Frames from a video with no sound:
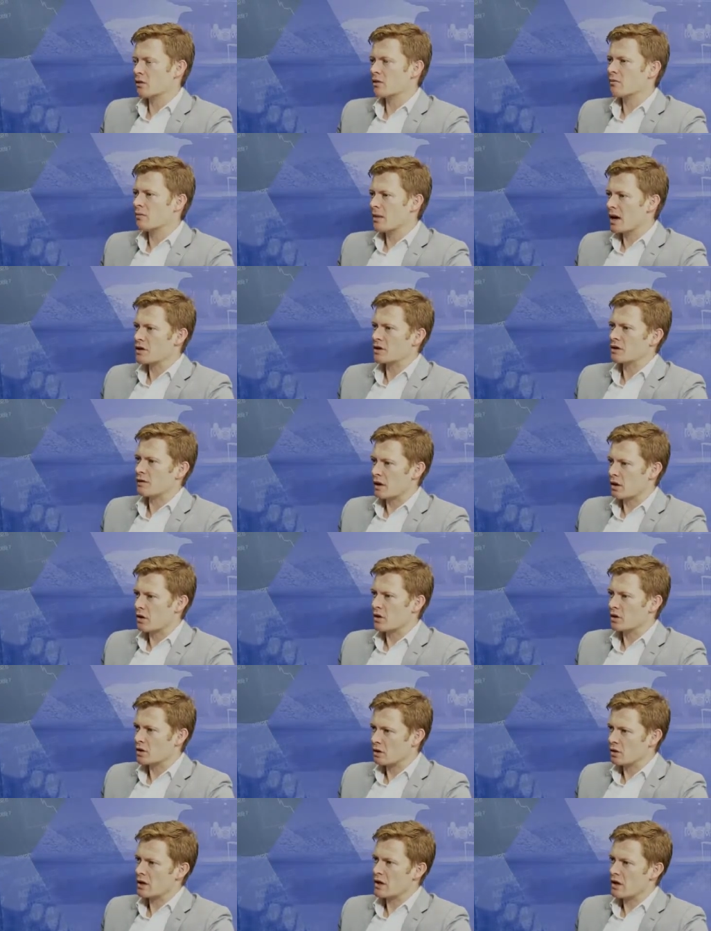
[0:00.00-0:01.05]
You'd imagine if they're
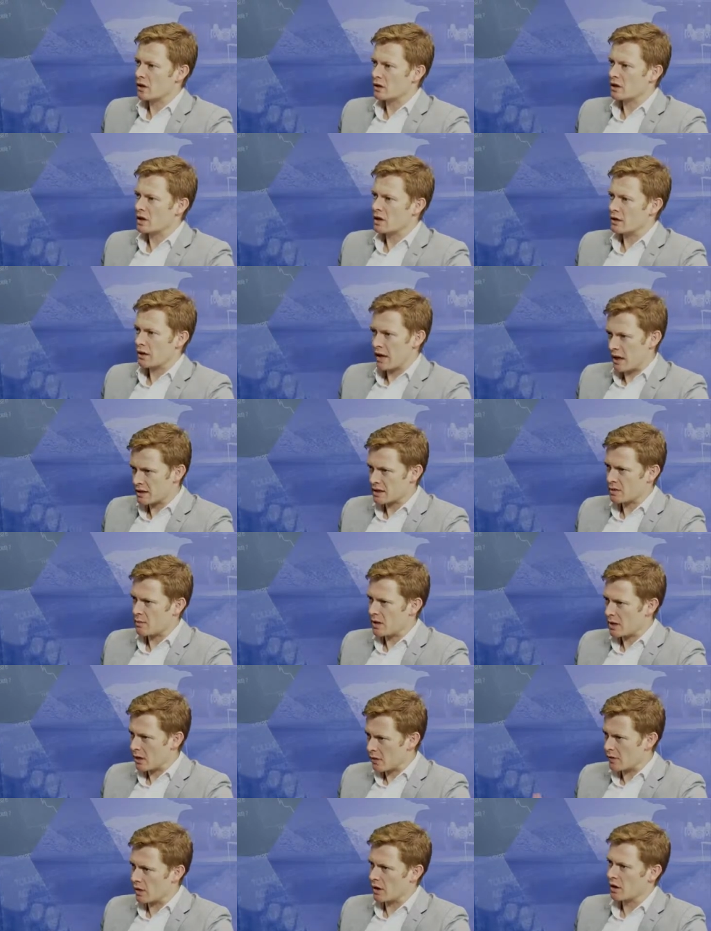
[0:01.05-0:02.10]
going to do another deal, it has to
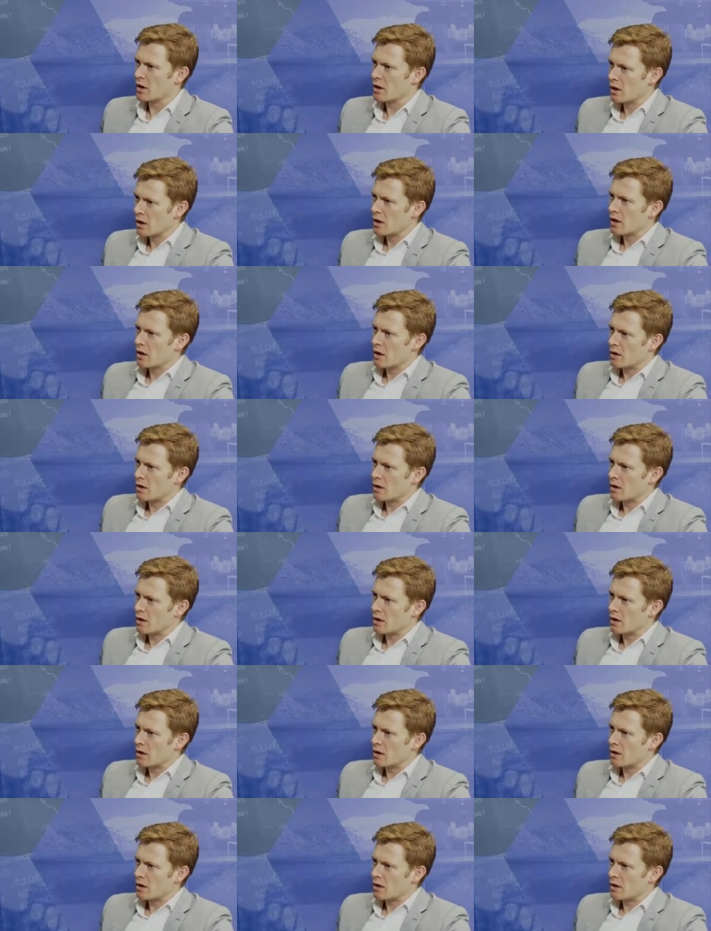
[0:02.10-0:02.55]
be of a